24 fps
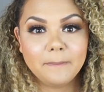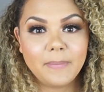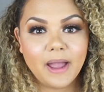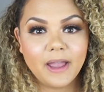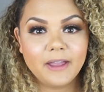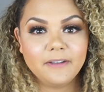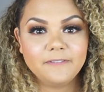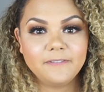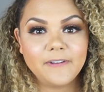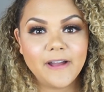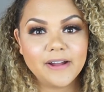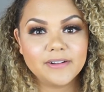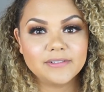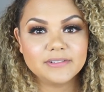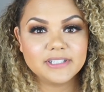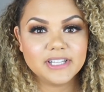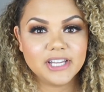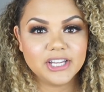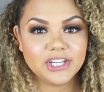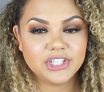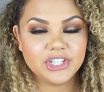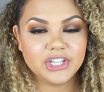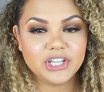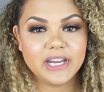My
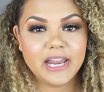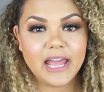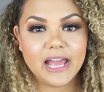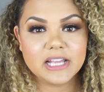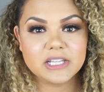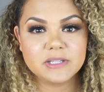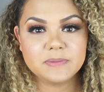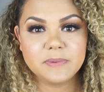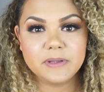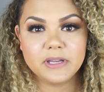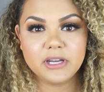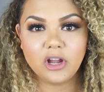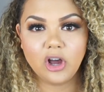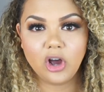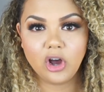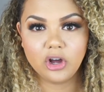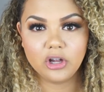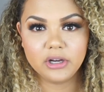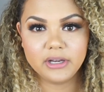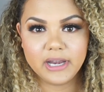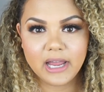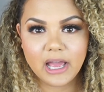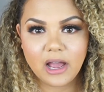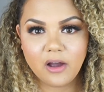foundation has been
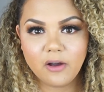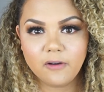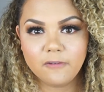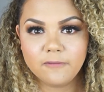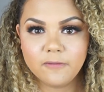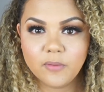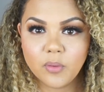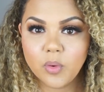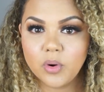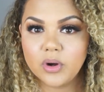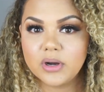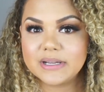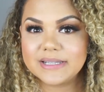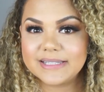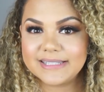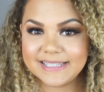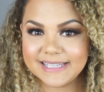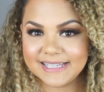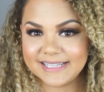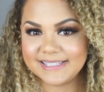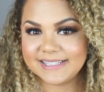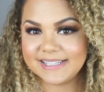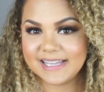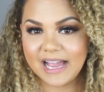on now for
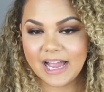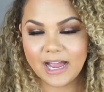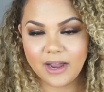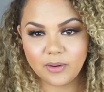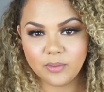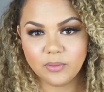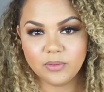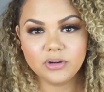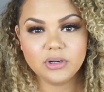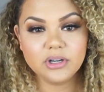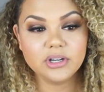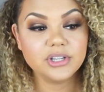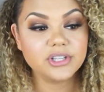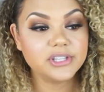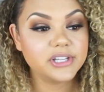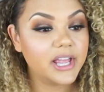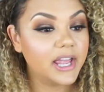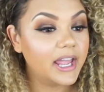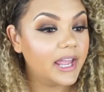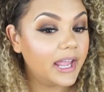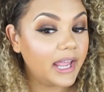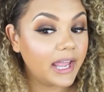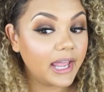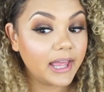6 hours
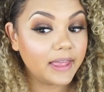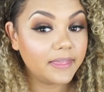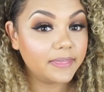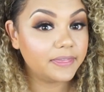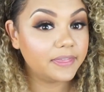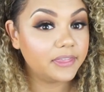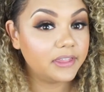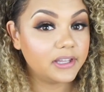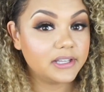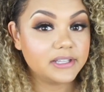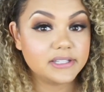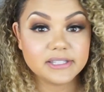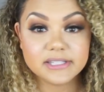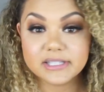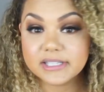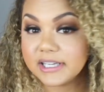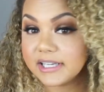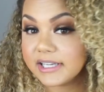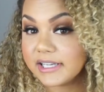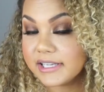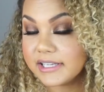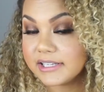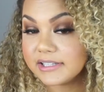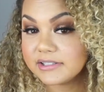and this
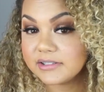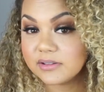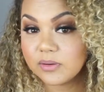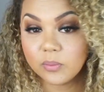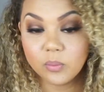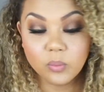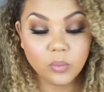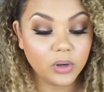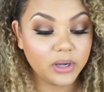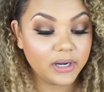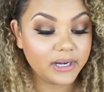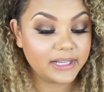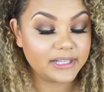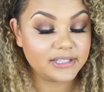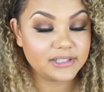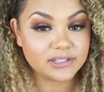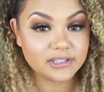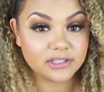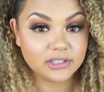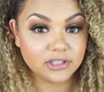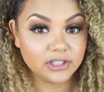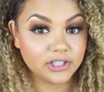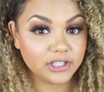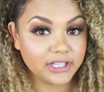is what
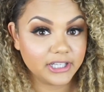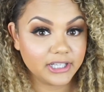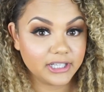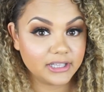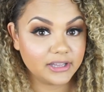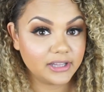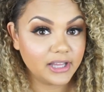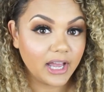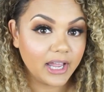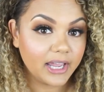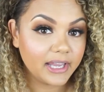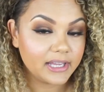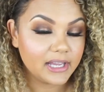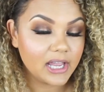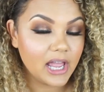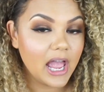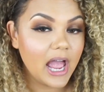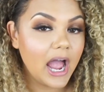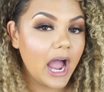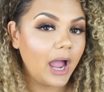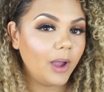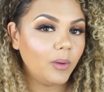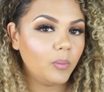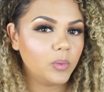it's looking like.
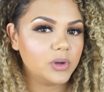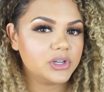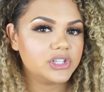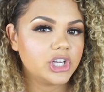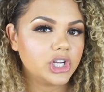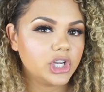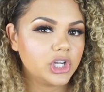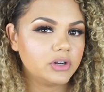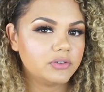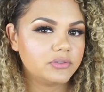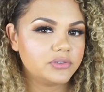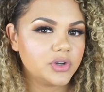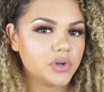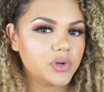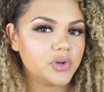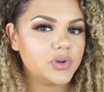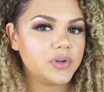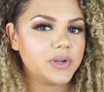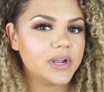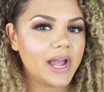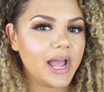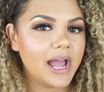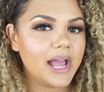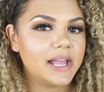I wish I could have shown you
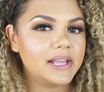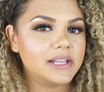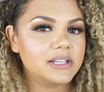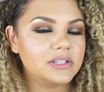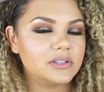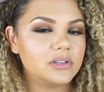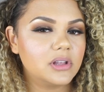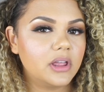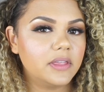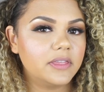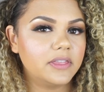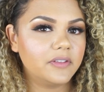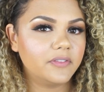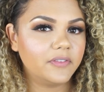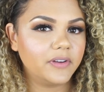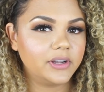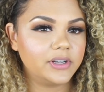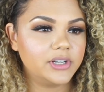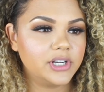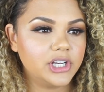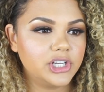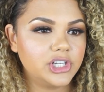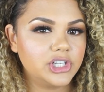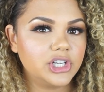guys the
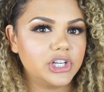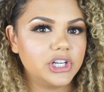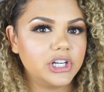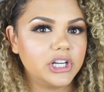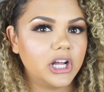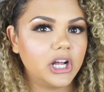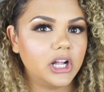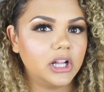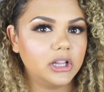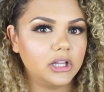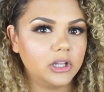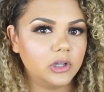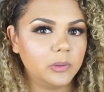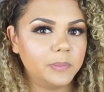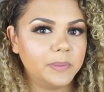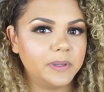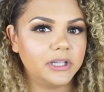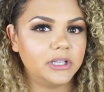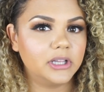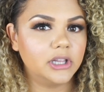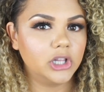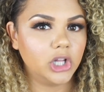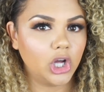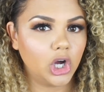foundation a little
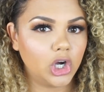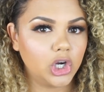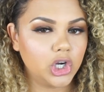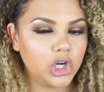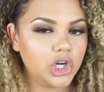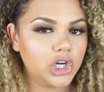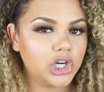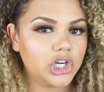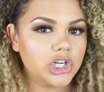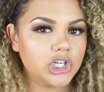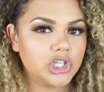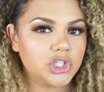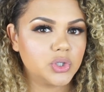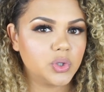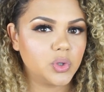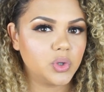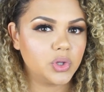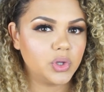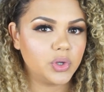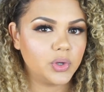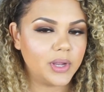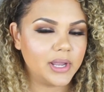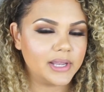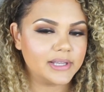bit longer so that
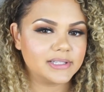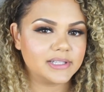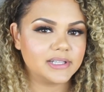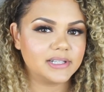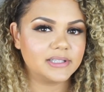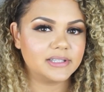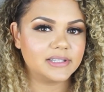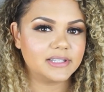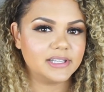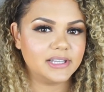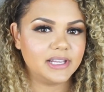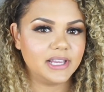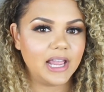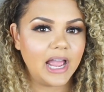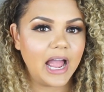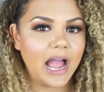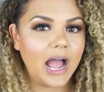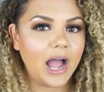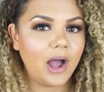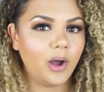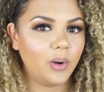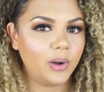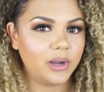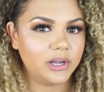you guys could see
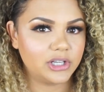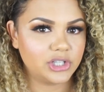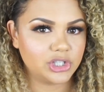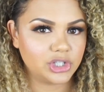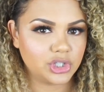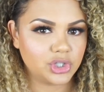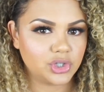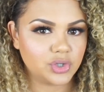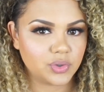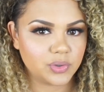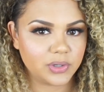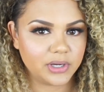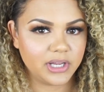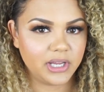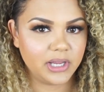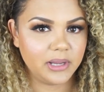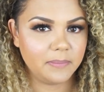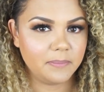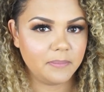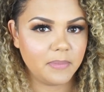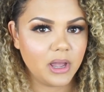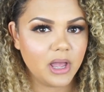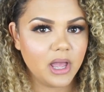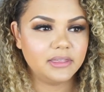how
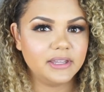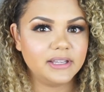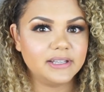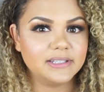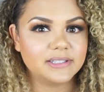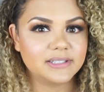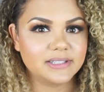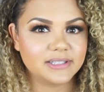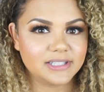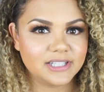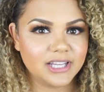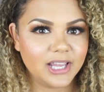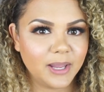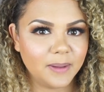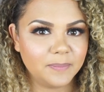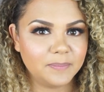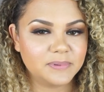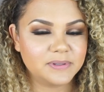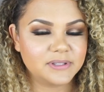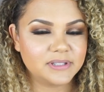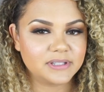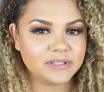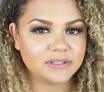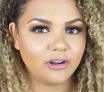extreme these
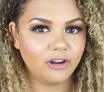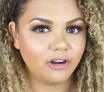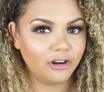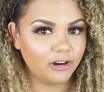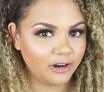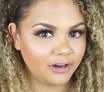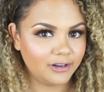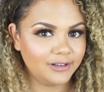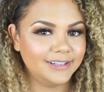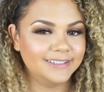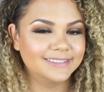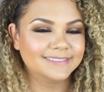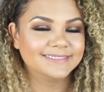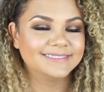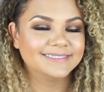tips are